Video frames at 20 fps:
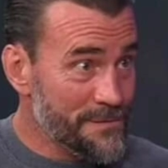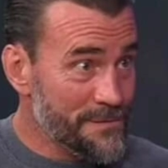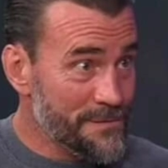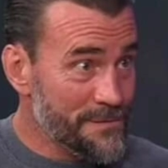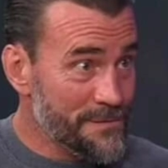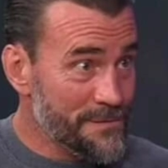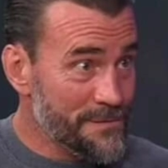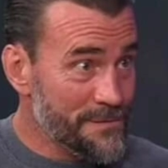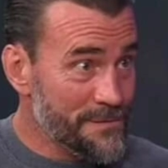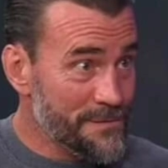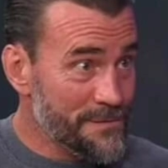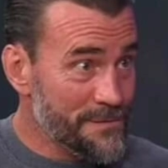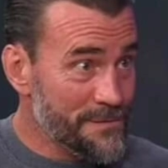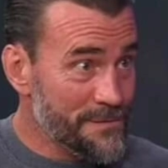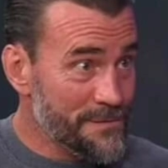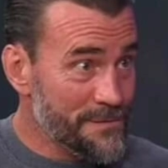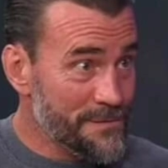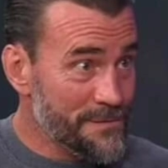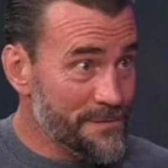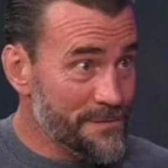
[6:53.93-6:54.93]

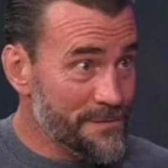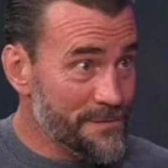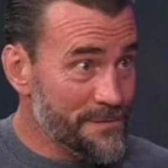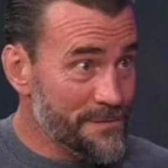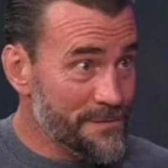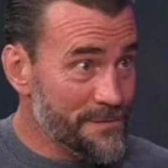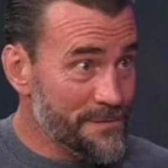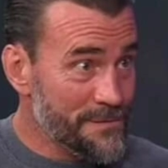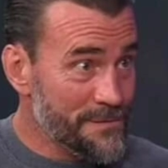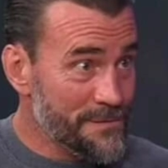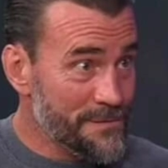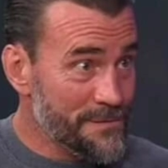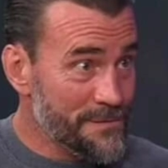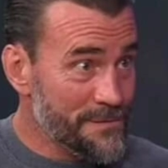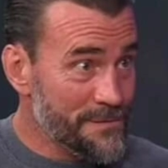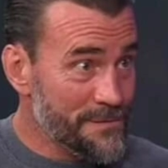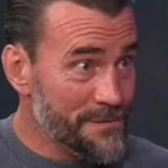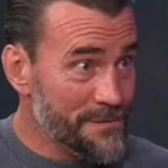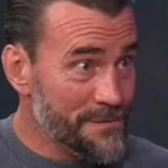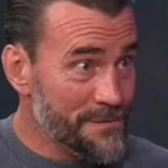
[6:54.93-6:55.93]

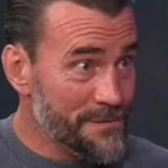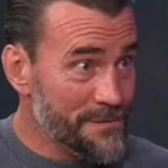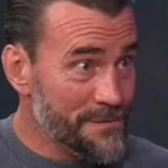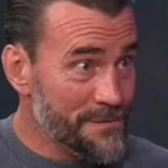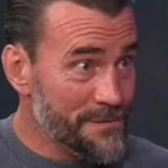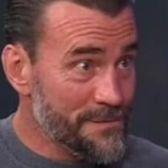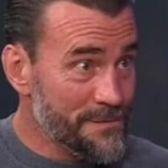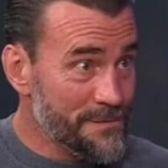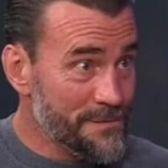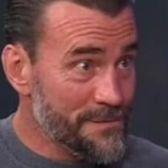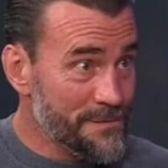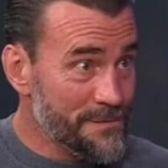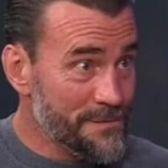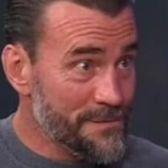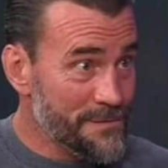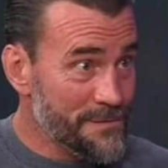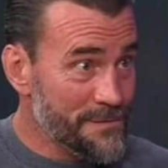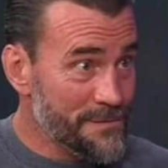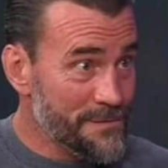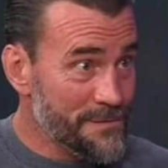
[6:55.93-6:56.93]

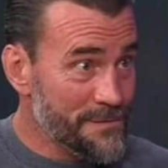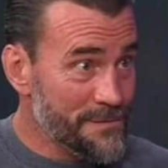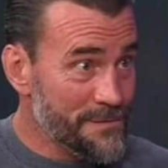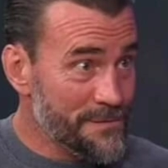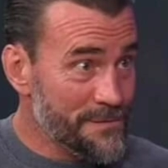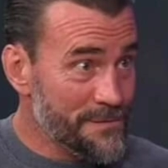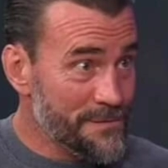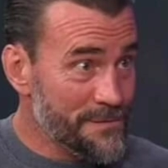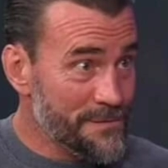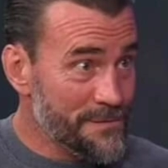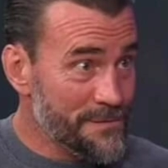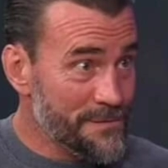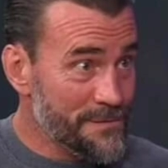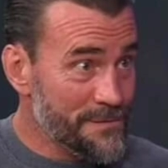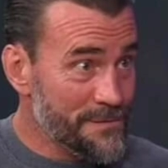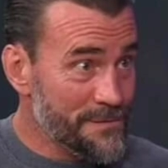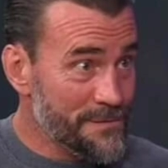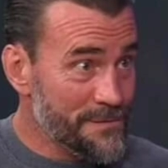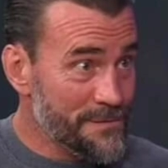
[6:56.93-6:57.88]
The face doesn't move, so there is nothing to read.